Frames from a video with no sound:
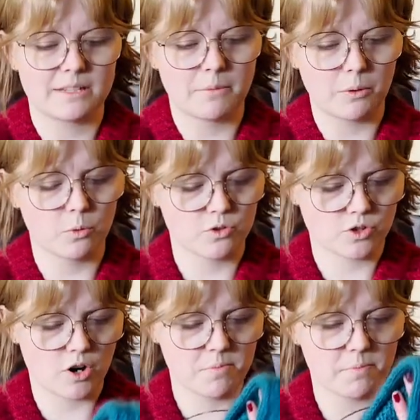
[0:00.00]
in my
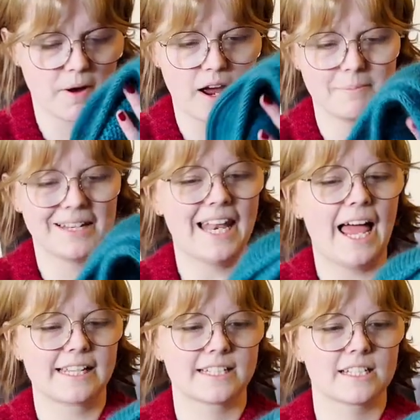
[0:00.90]
wardrobe, but I'm
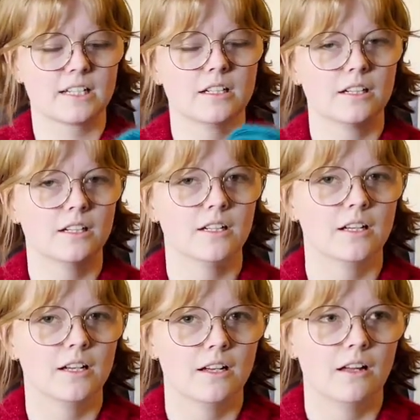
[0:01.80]
less
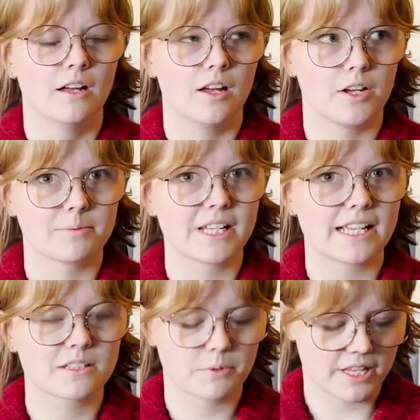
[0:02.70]

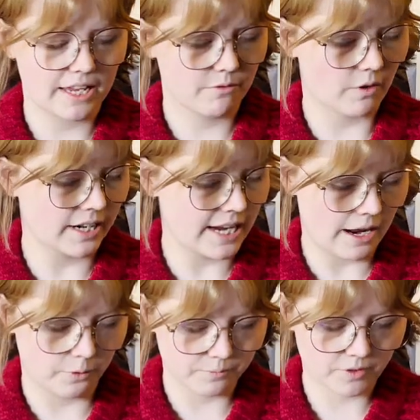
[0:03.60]
obsessed with it right
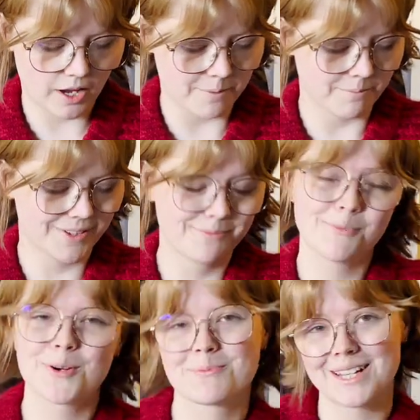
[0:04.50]
now. I'm
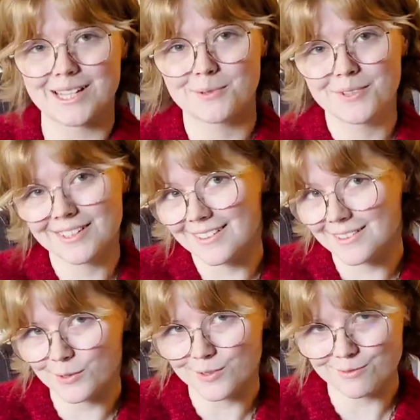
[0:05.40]
more obsessed with
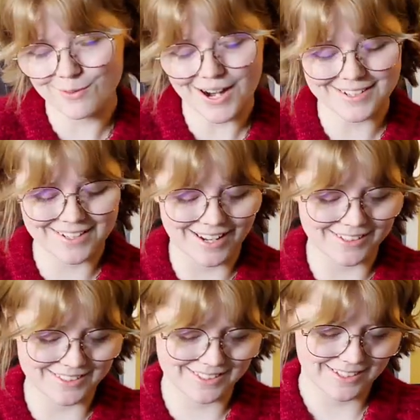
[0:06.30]
sort of red
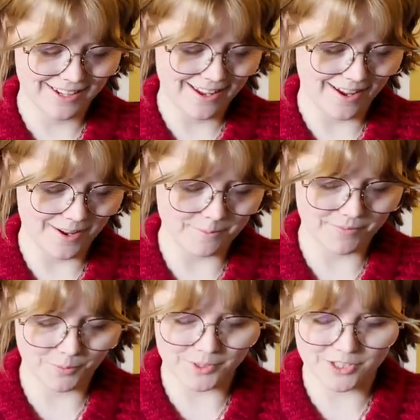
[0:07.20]
colours,
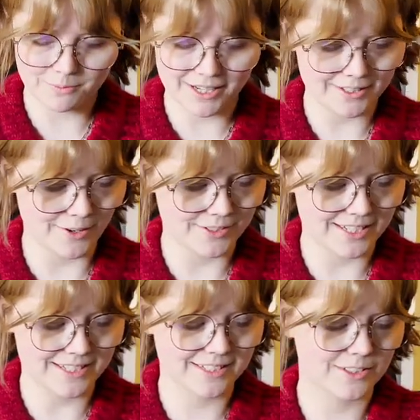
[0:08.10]
which you might
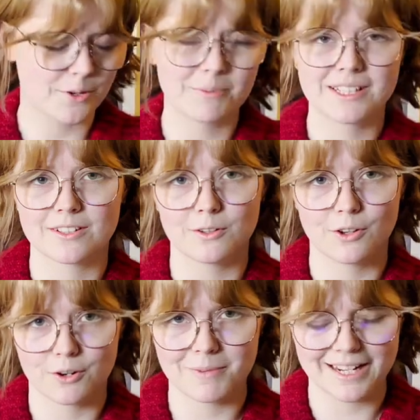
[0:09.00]
notice. Please don't
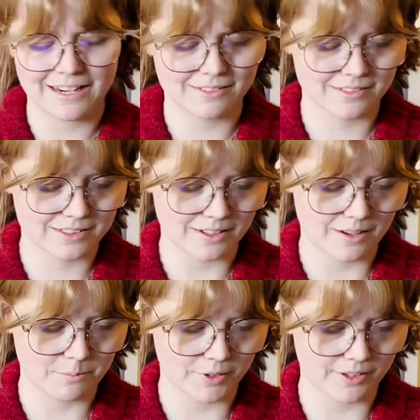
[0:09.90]
look at my nails
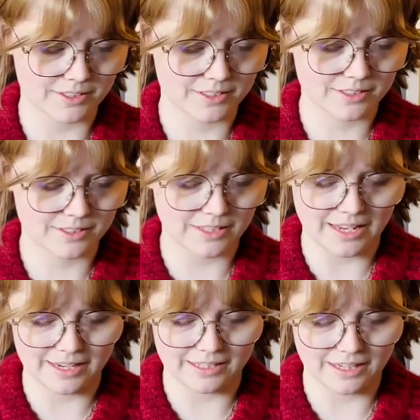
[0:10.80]
because
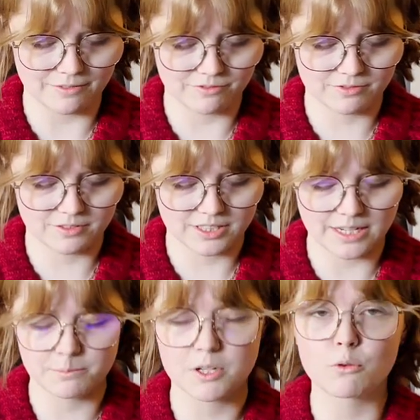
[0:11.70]
they have
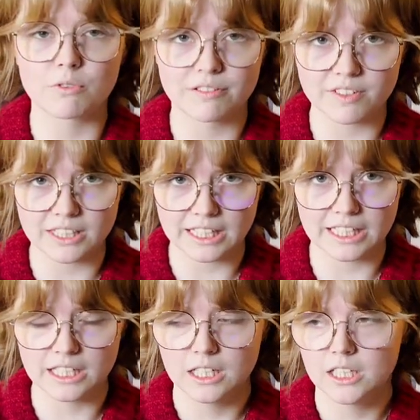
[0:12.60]
chipped
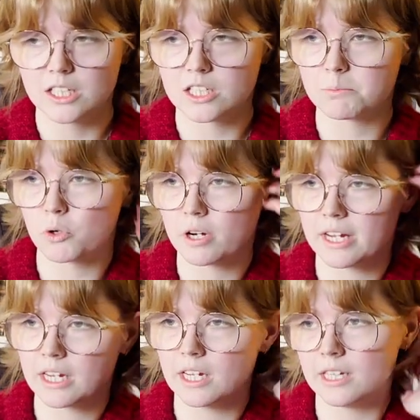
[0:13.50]
horrifically this
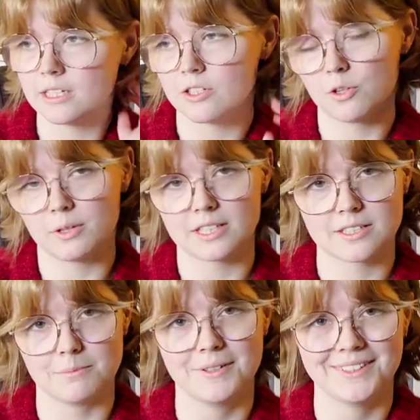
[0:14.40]
morning in doing some